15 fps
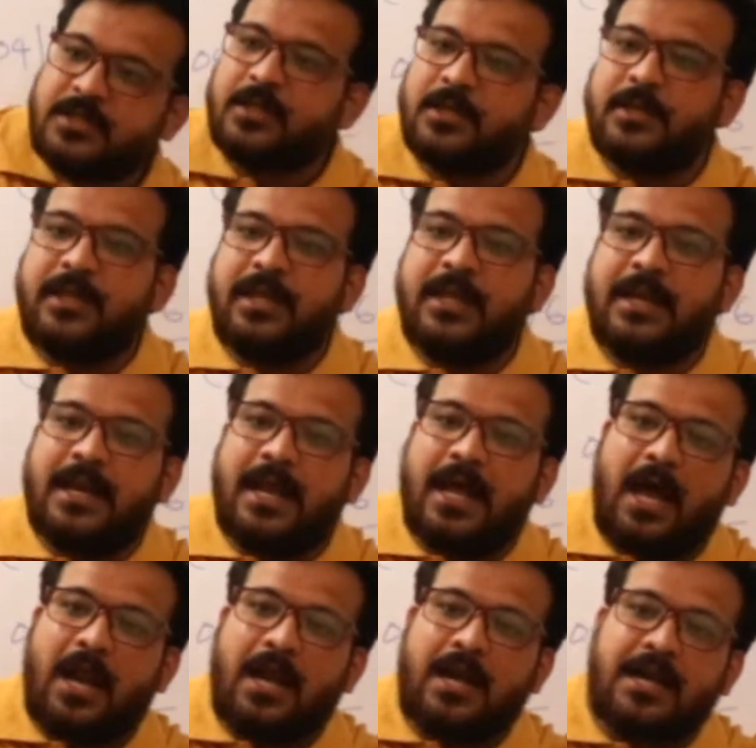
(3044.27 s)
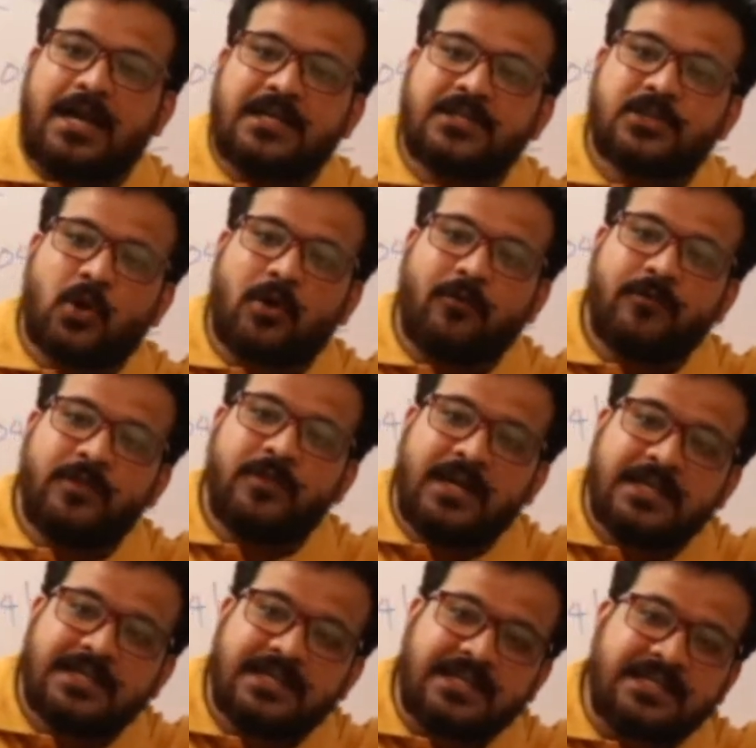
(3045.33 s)
the rest of the
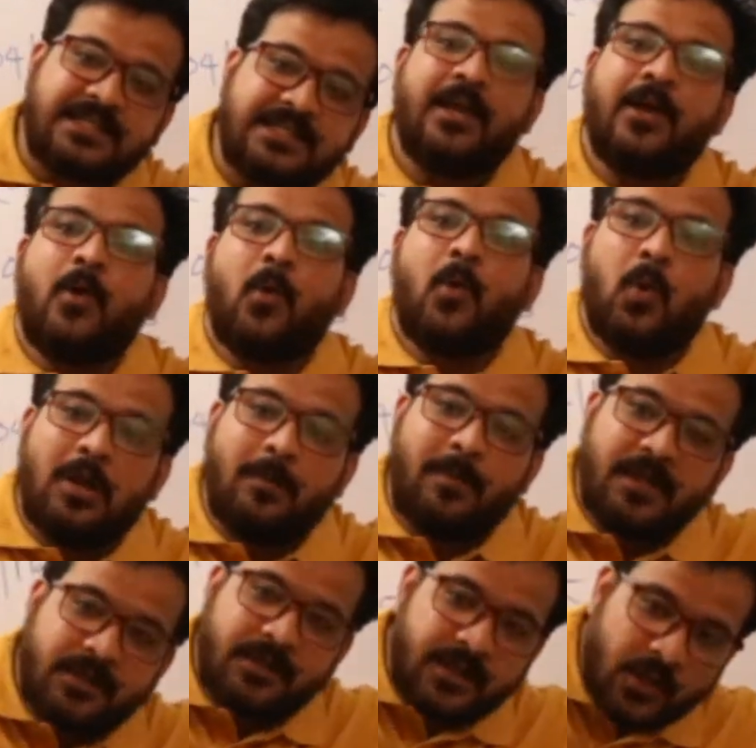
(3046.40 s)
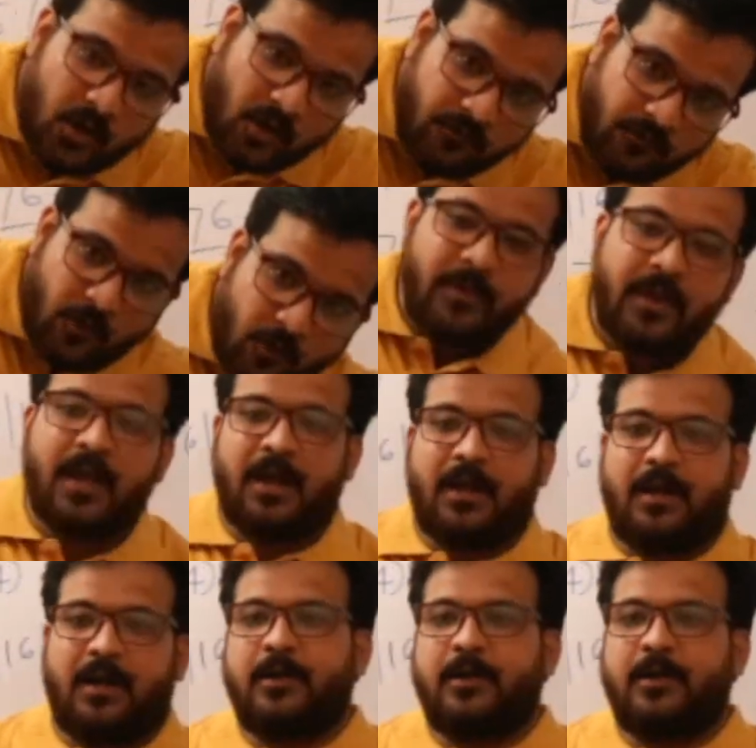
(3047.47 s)
digits will be 0 from here